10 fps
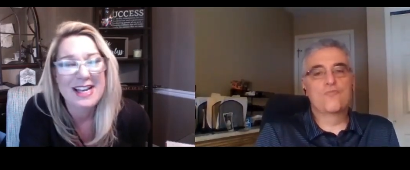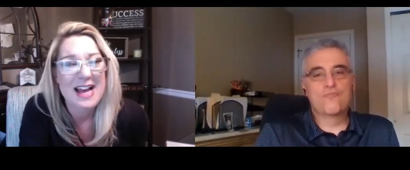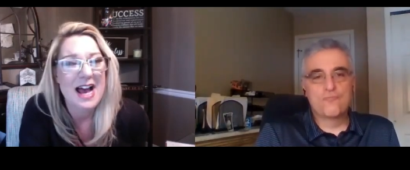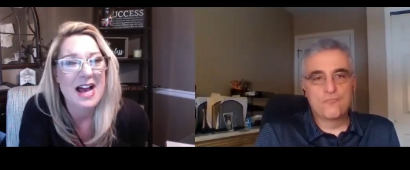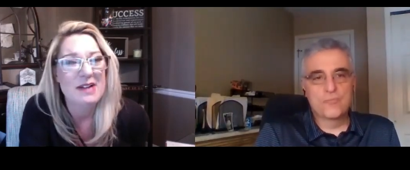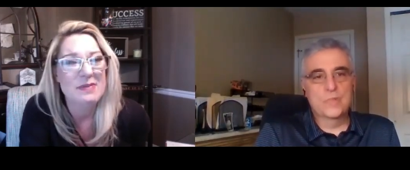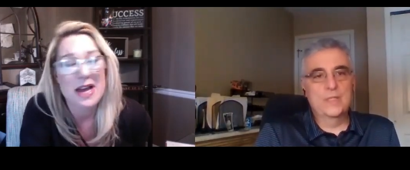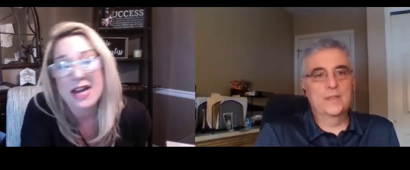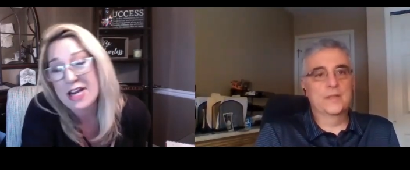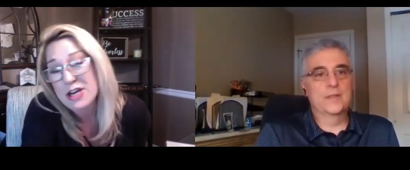Speaker 1: um, and
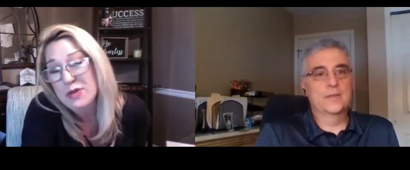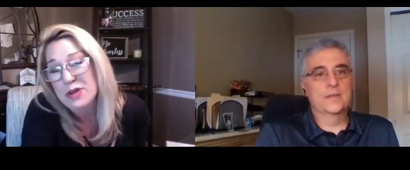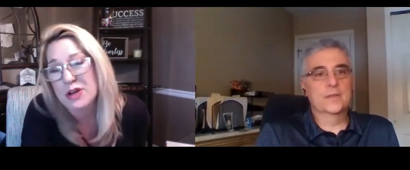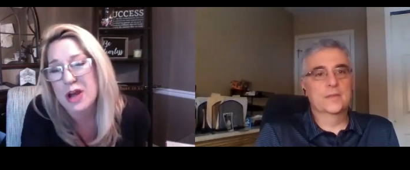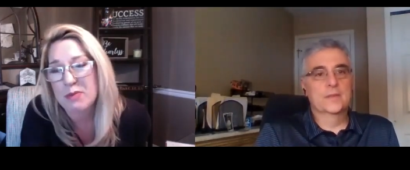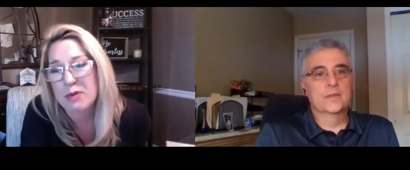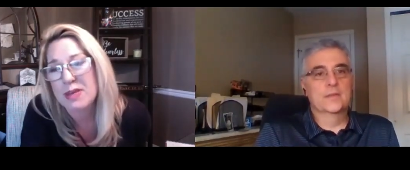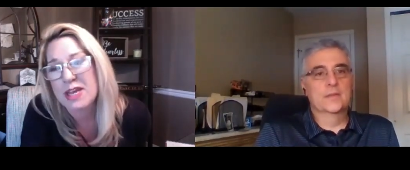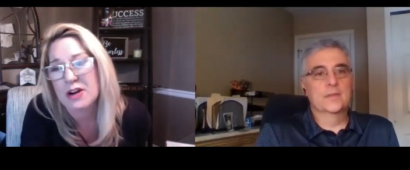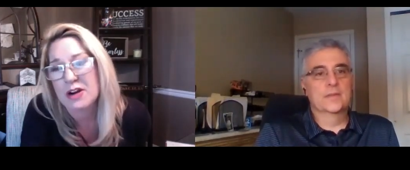I know that God put me
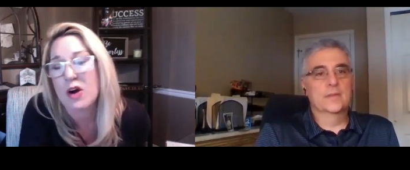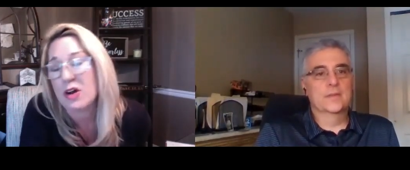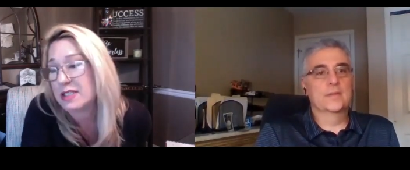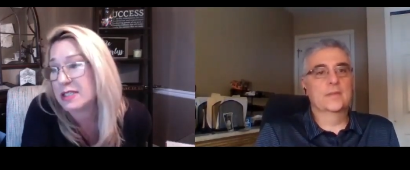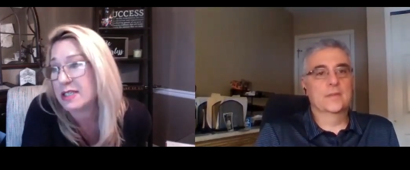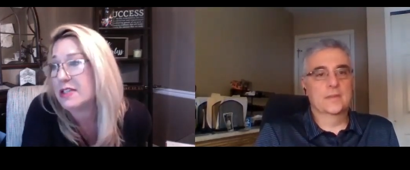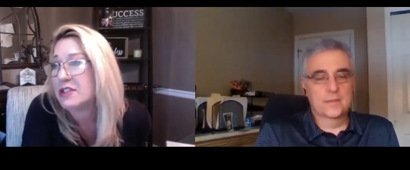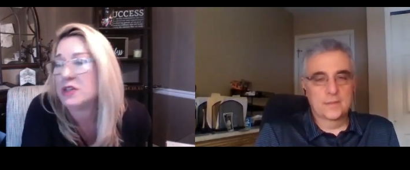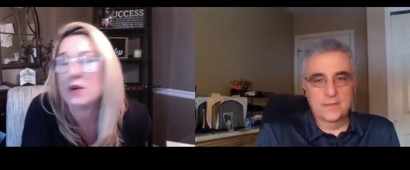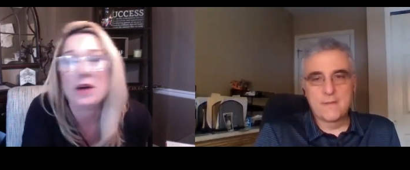here honestly
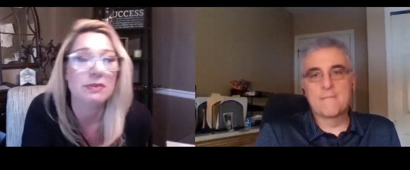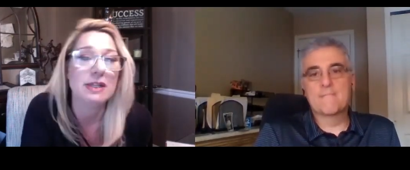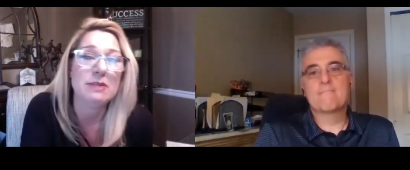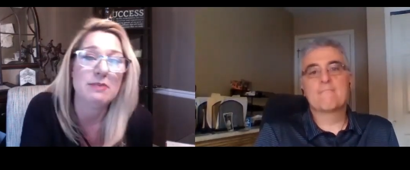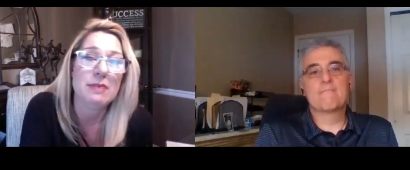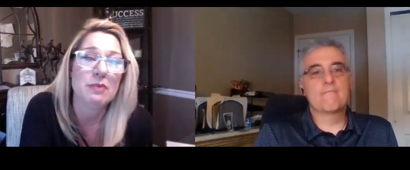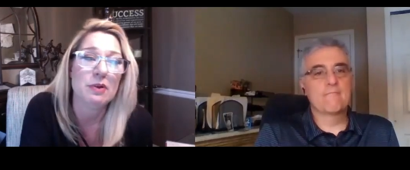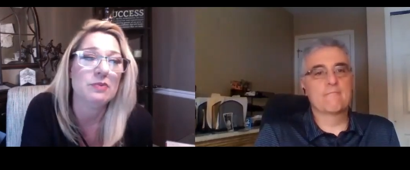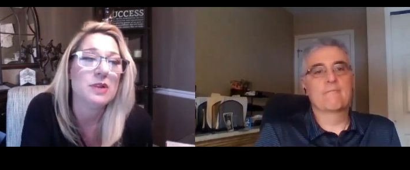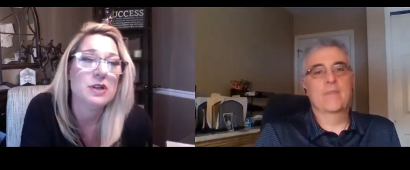to help lead people
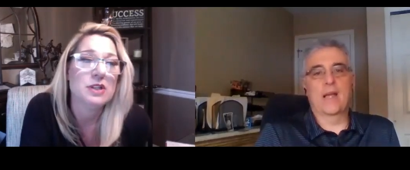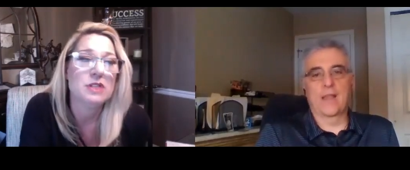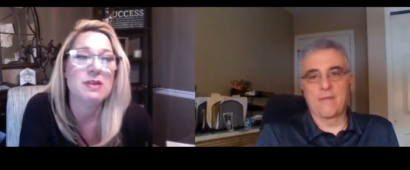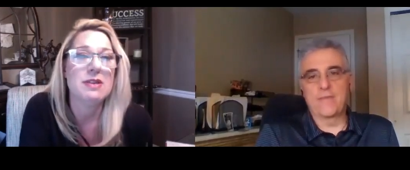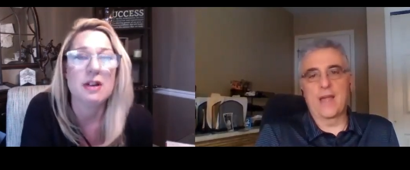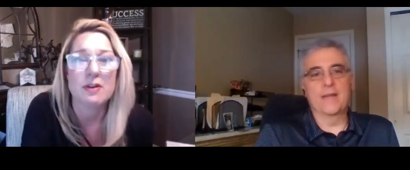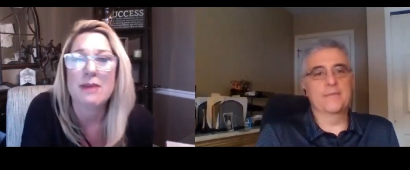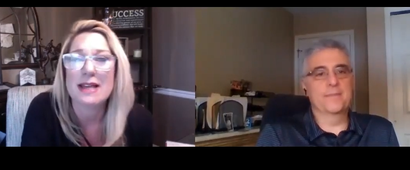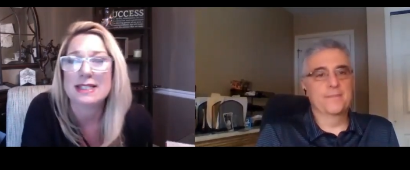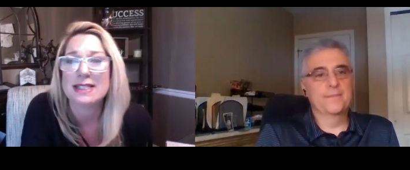to be their I love
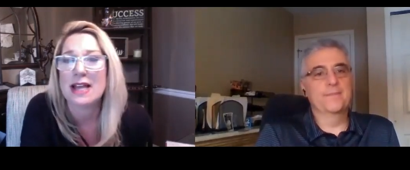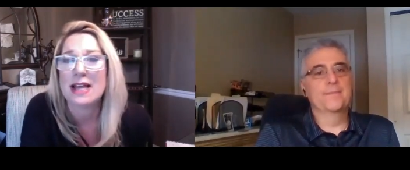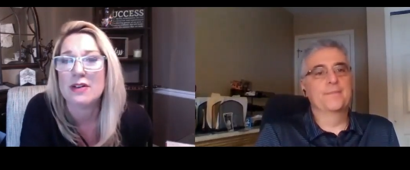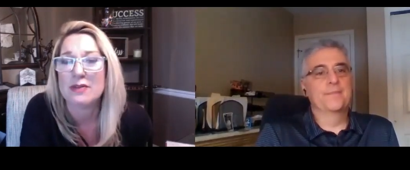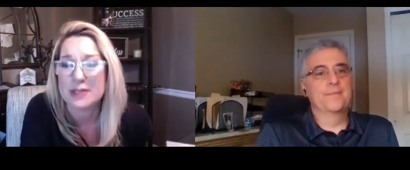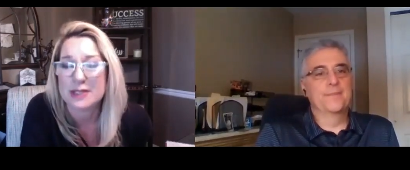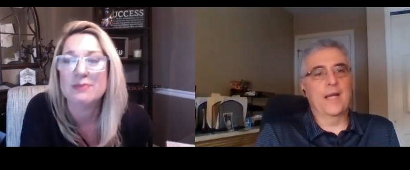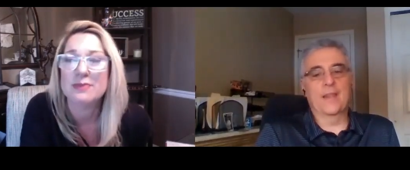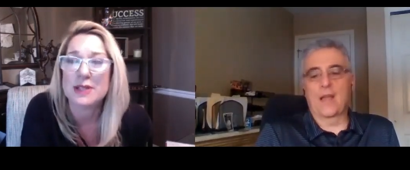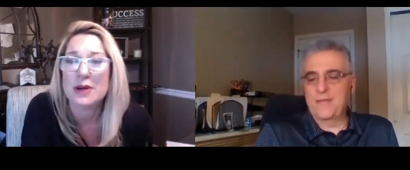that. selves.
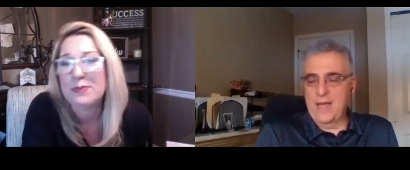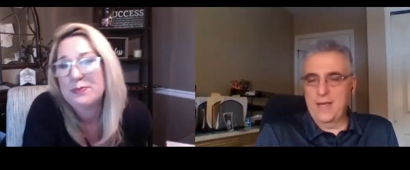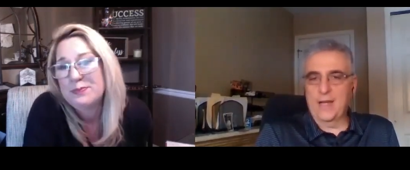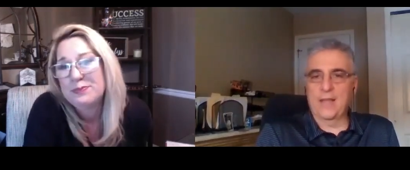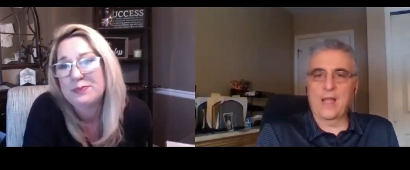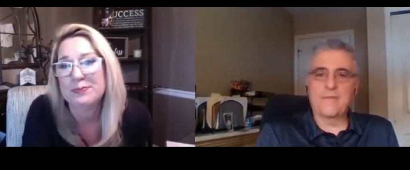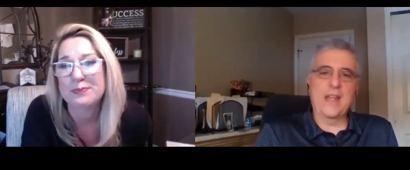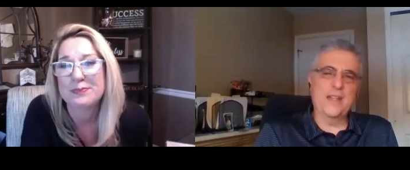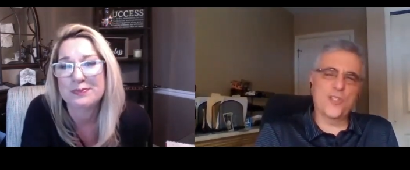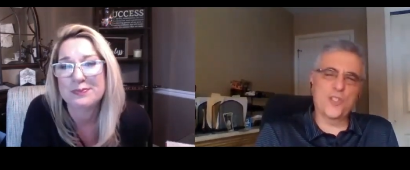So I
Speaker 2: love that. I
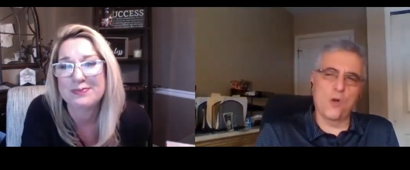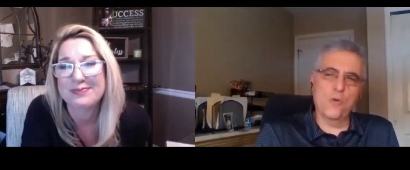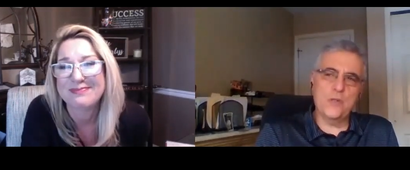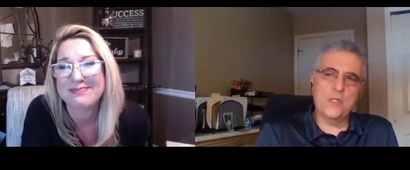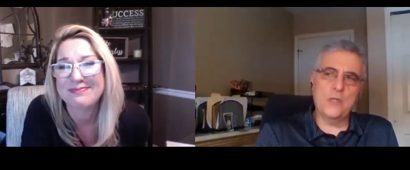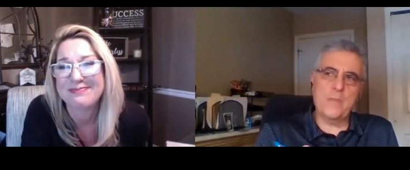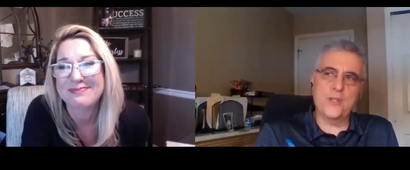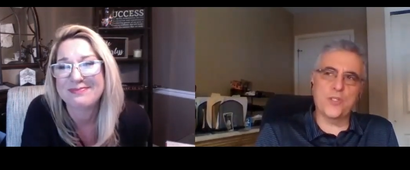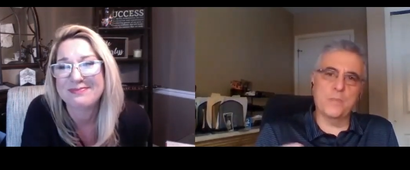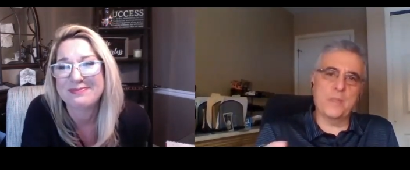love that. And so you
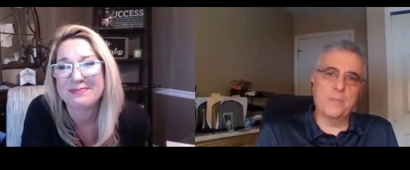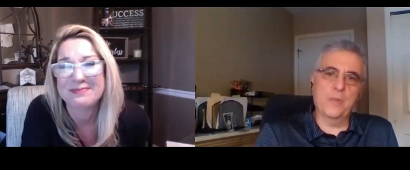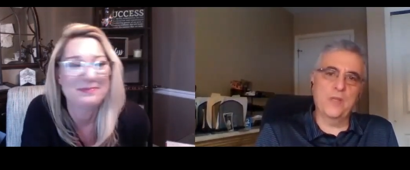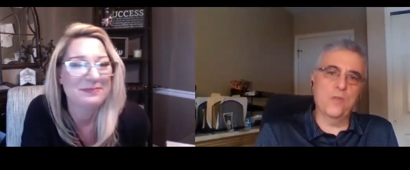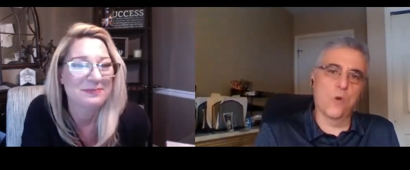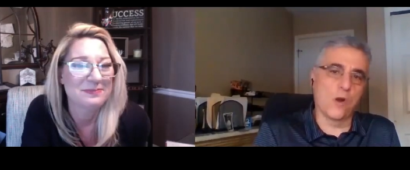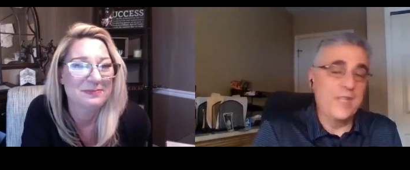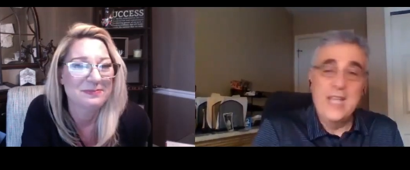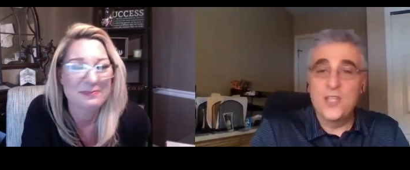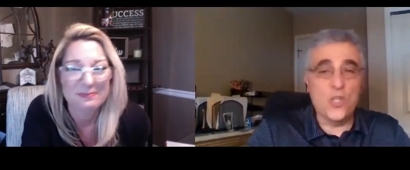you mentioned people in the
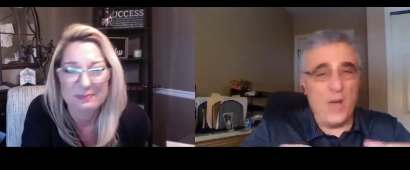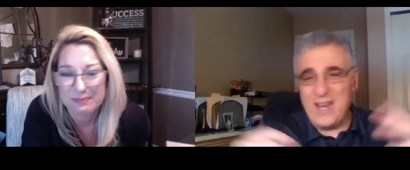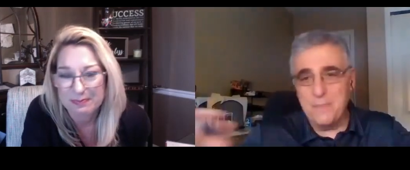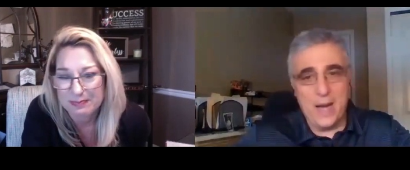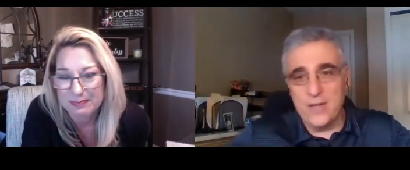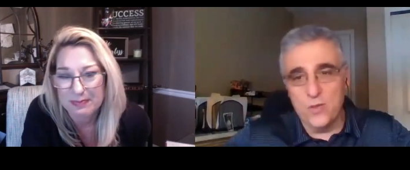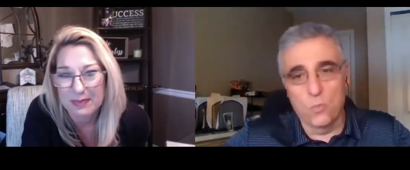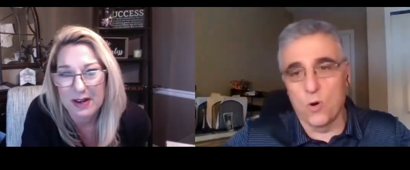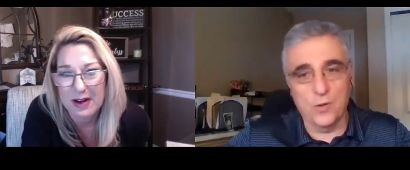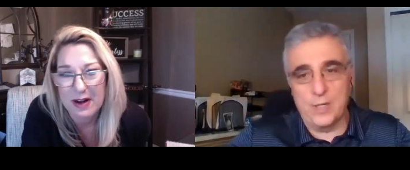world. So
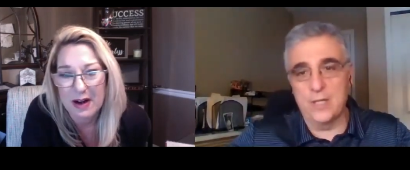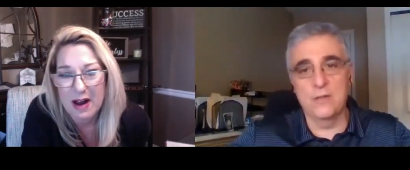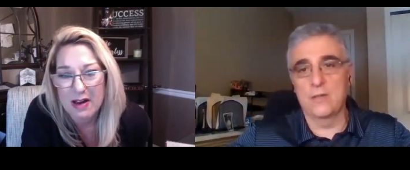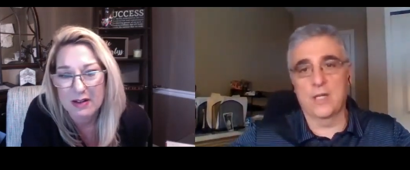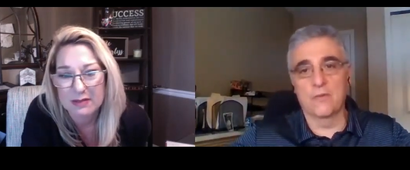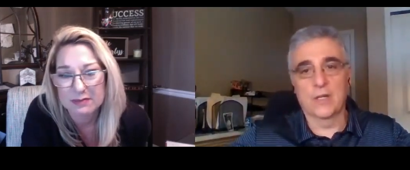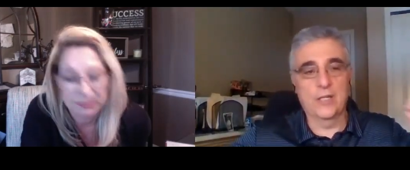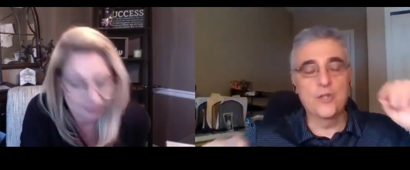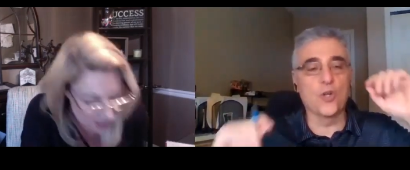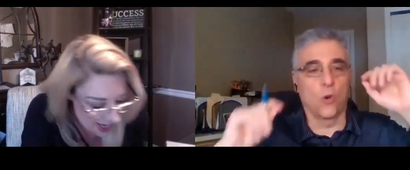anybody in the world can
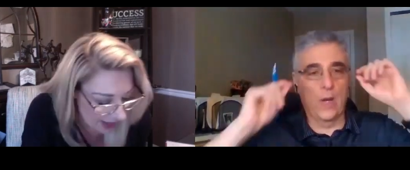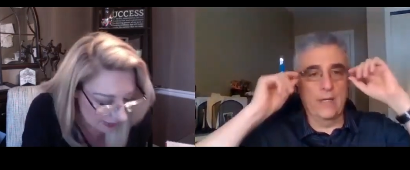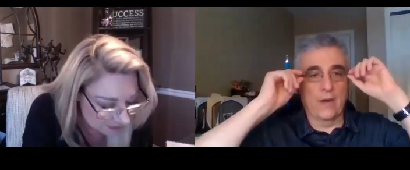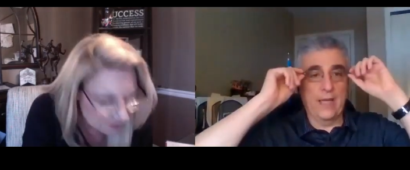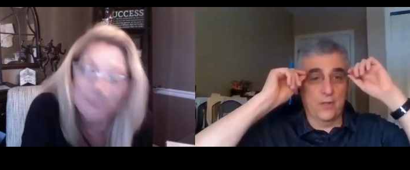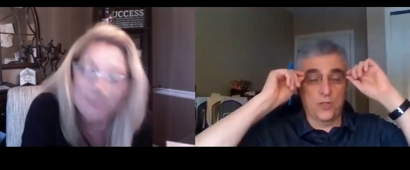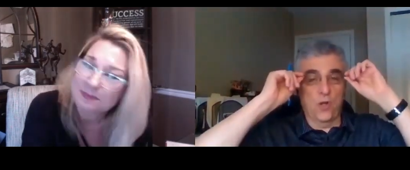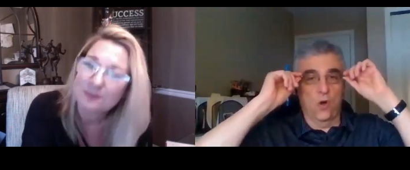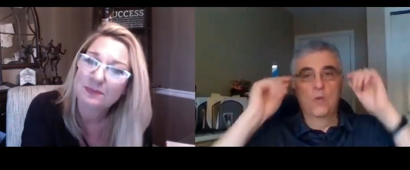can yeah. really join, right? There's